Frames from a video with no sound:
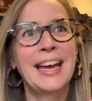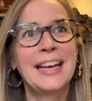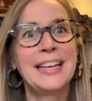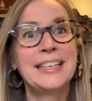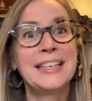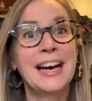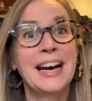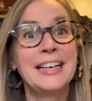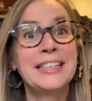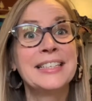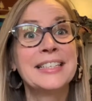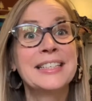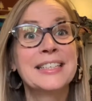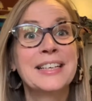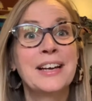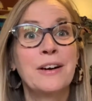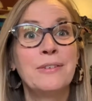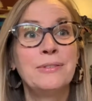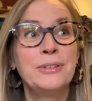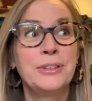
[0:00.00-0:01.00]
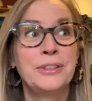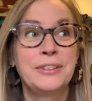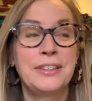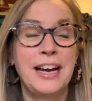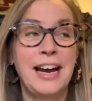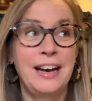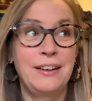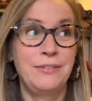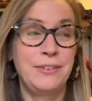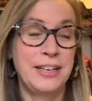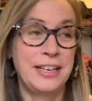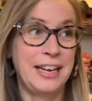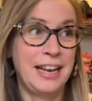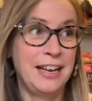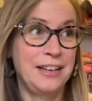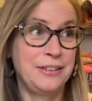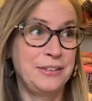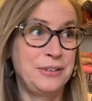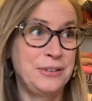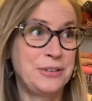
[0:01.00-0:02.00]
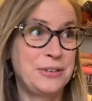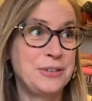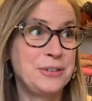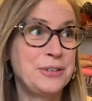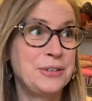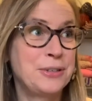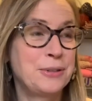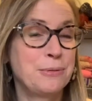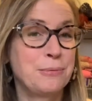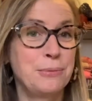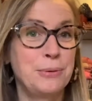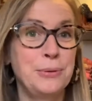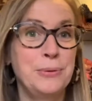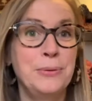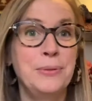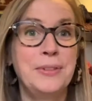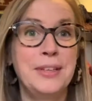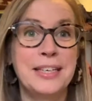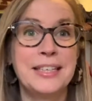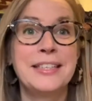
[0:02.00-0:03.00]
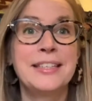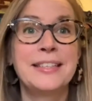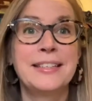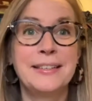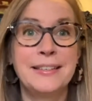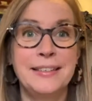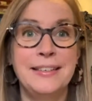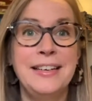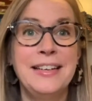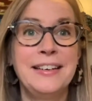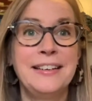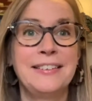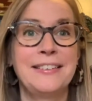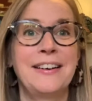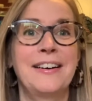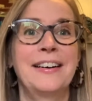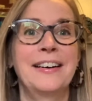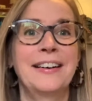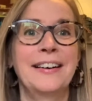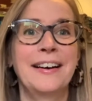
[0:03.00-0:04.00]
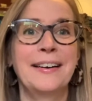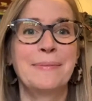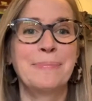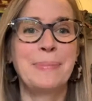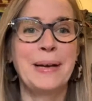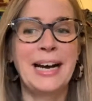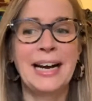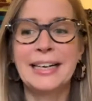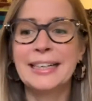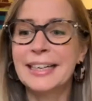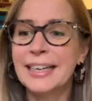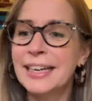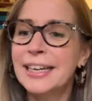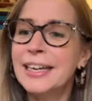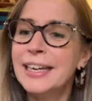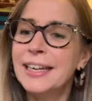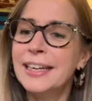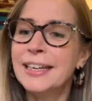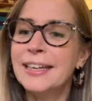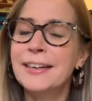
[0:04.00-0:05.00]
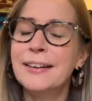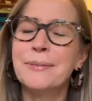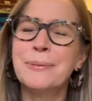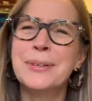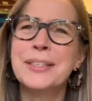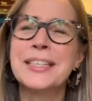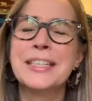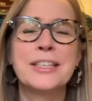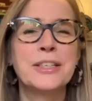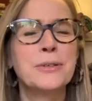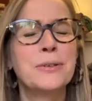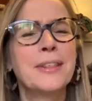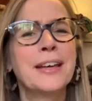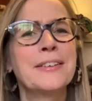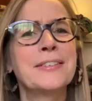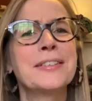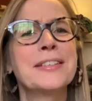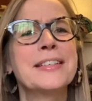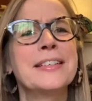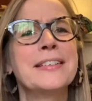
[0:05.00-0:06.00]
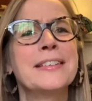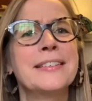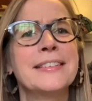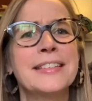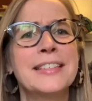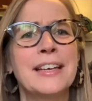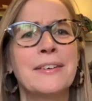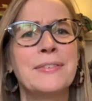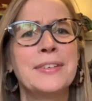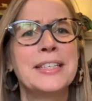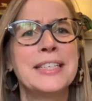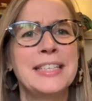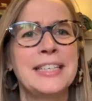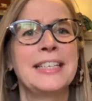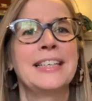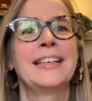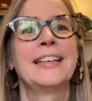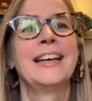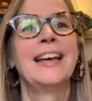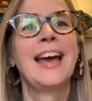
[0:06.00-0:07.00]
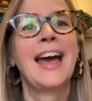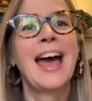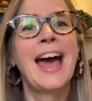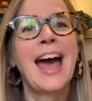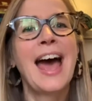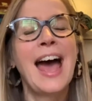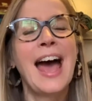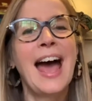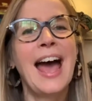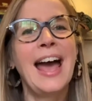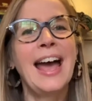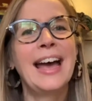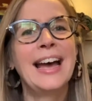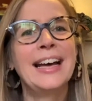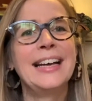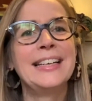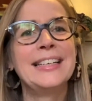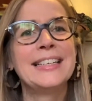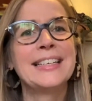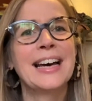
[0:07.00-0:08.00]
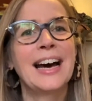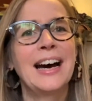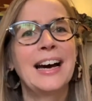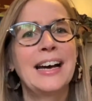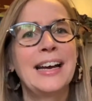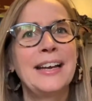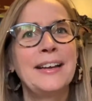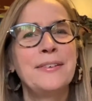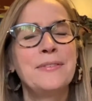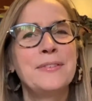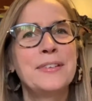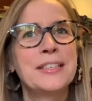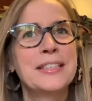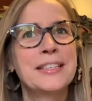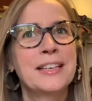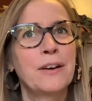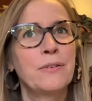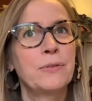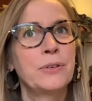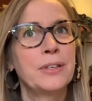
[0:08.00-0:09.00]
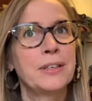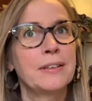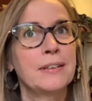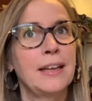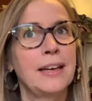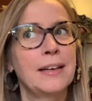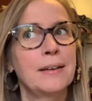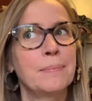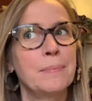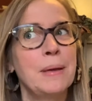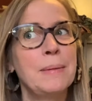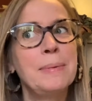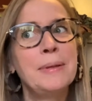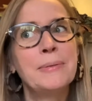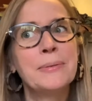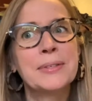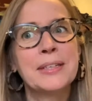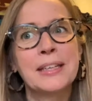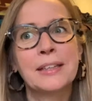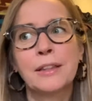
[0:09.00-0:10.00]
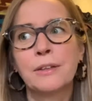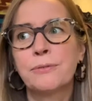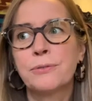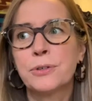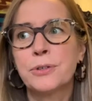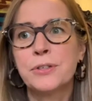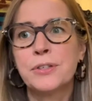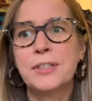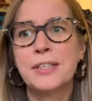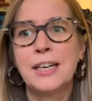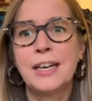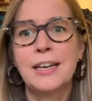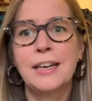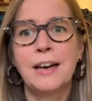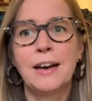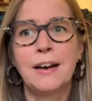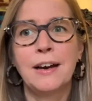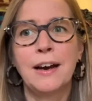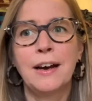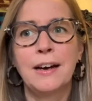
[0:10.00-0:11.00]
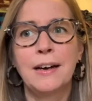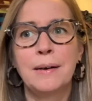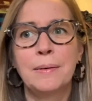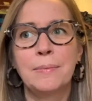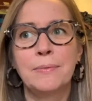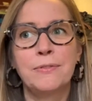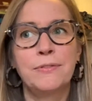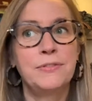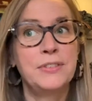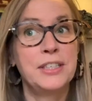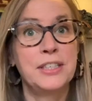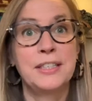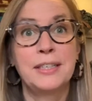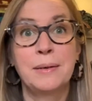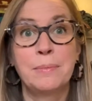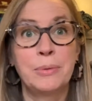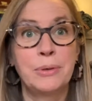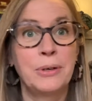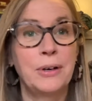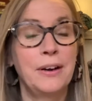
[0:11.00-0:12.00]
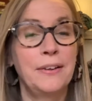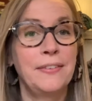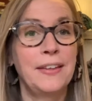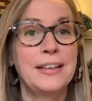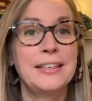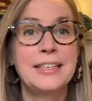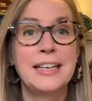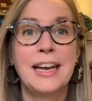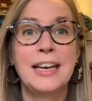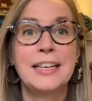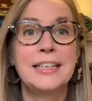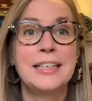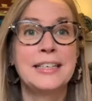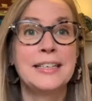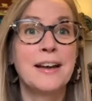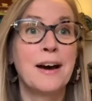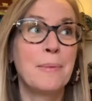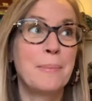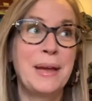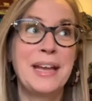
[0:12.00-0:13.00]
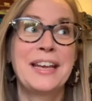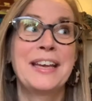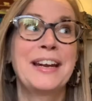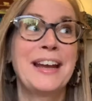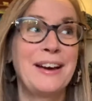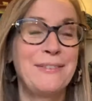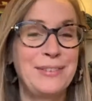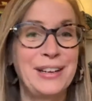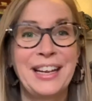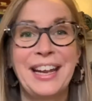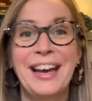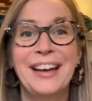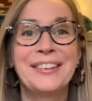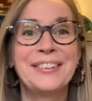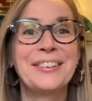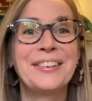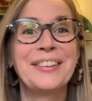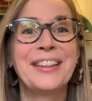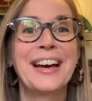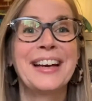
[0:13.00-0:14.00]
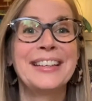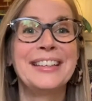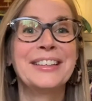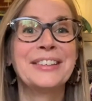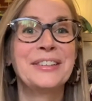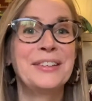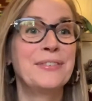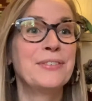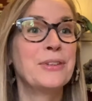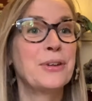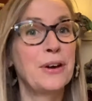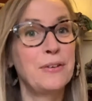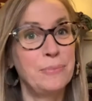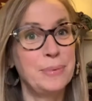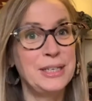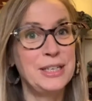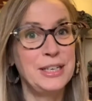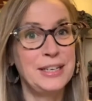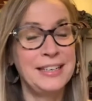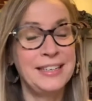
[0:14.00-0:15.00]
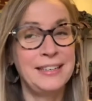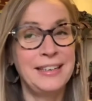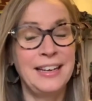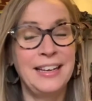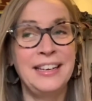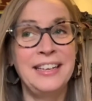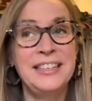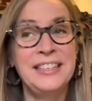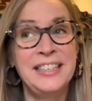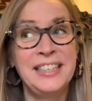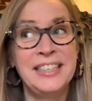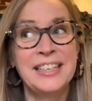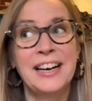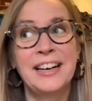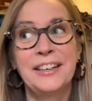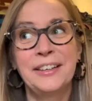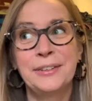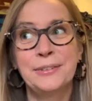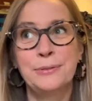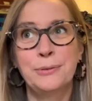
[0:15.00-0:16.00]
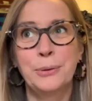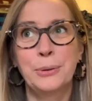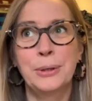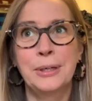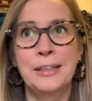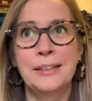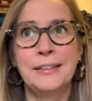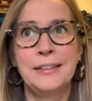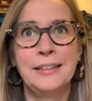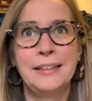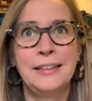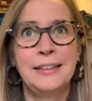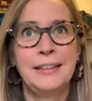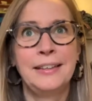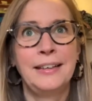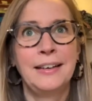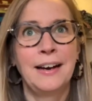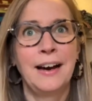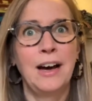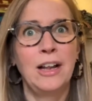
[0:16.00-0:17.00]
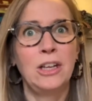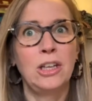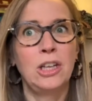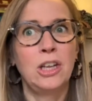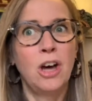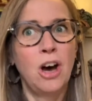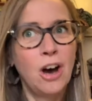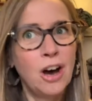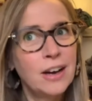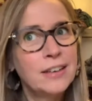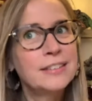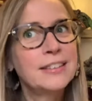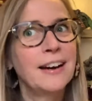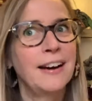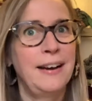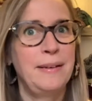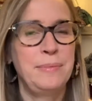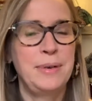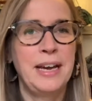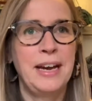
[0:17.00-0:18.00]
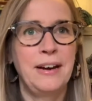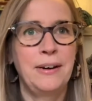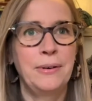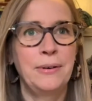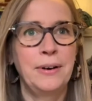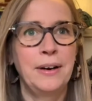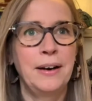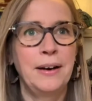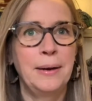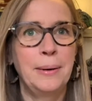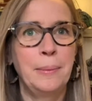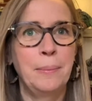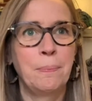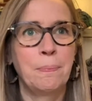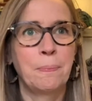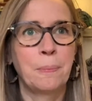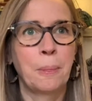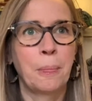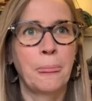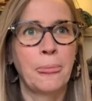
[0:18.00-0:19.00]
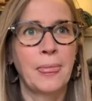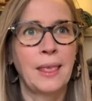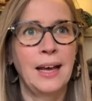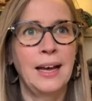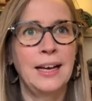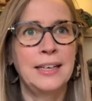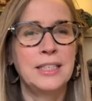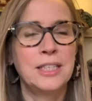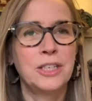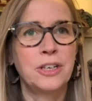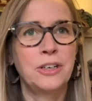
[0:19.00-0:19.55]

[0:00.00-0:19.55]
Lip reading: I discovered Advent calendars through this knit along back in, was it 2017? And I discovered it maybe it was the first day of December. On that day, I did not make an Advent calendar that year, even though I've been an indie dyer for a long time now. I started